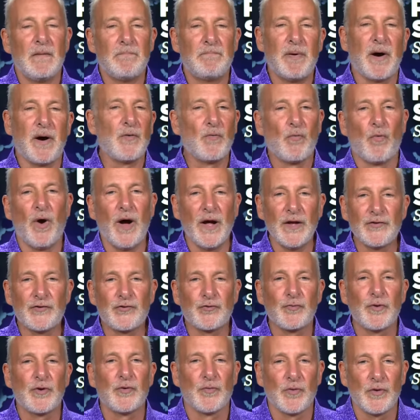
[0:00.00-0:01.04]
But once
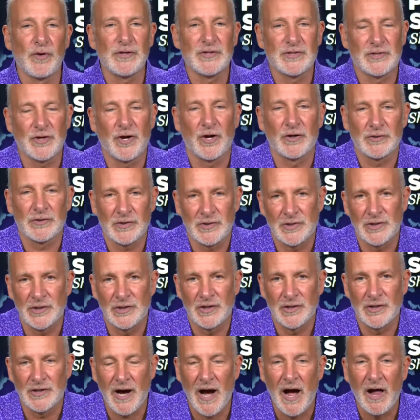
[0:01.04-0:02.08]
we really start to see
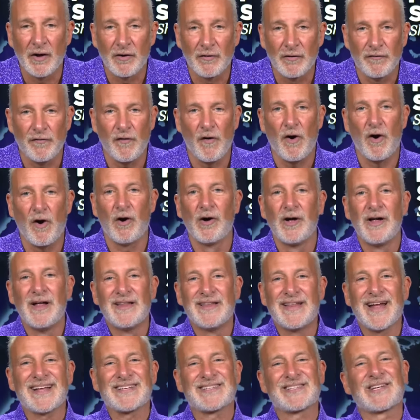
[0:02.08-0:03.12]
the dollar fall,
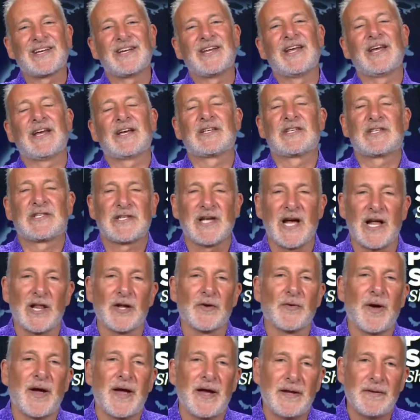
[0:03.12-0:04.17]
that's going to
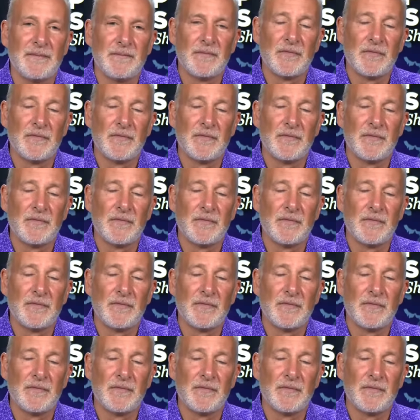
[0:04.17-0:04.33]
accelerate